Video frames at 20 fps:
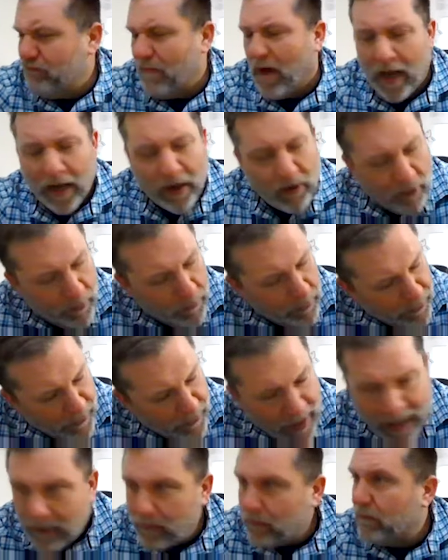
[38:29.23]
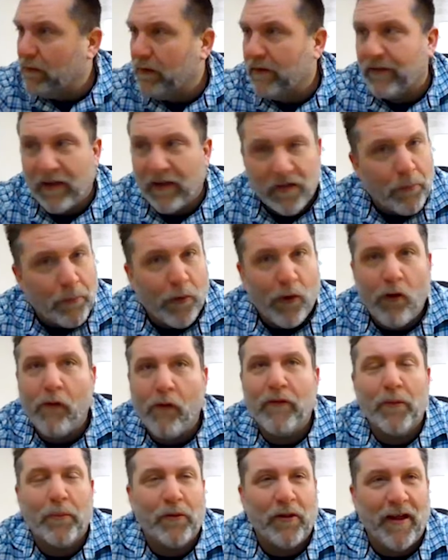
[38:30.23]
I agree with that. Let's get the ball
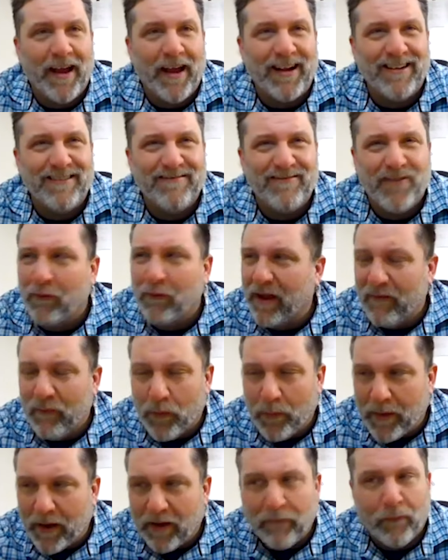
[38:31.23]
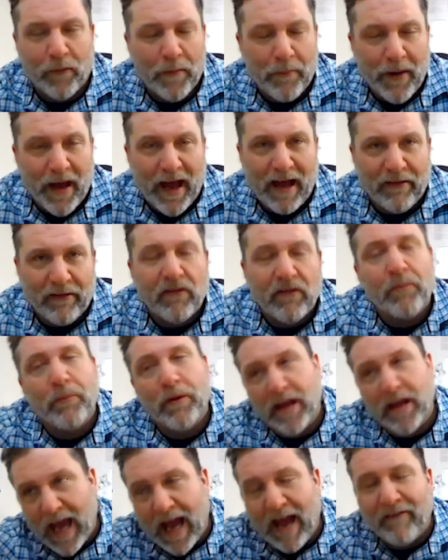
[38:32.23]
over the plate. Don't give anybody free passes,
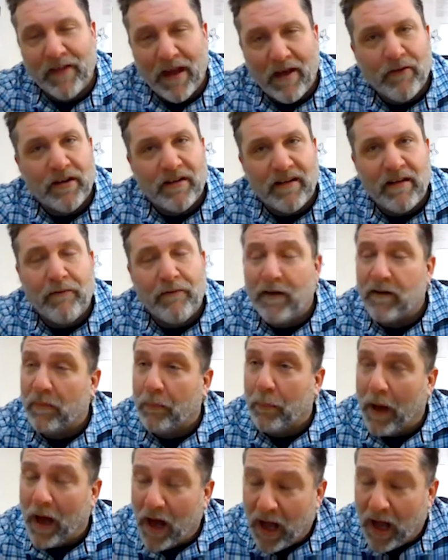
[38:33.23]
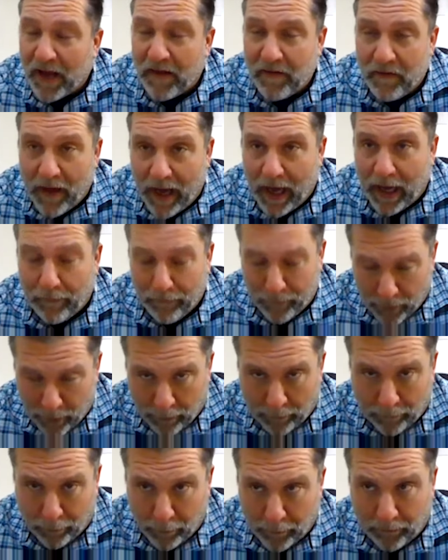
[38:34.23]
but you have to have a defense behind that if you're
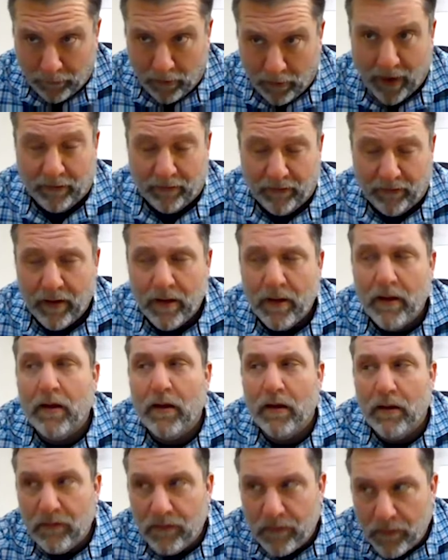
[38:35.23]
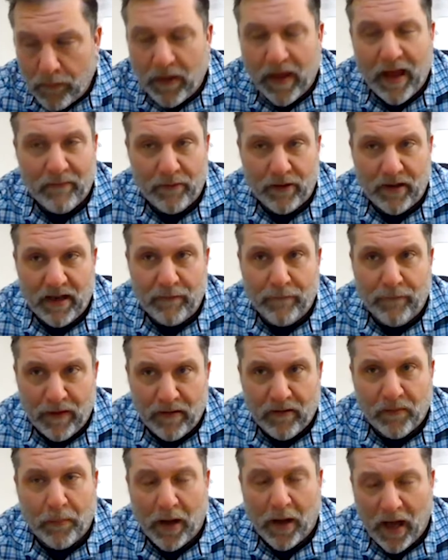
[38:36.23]
going to throw strikes. Do they have a
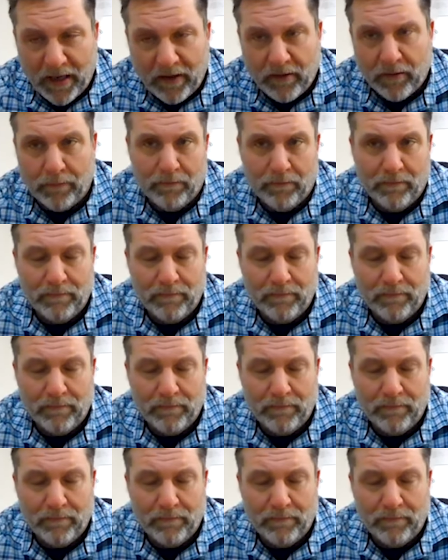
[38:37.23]
defense behind them?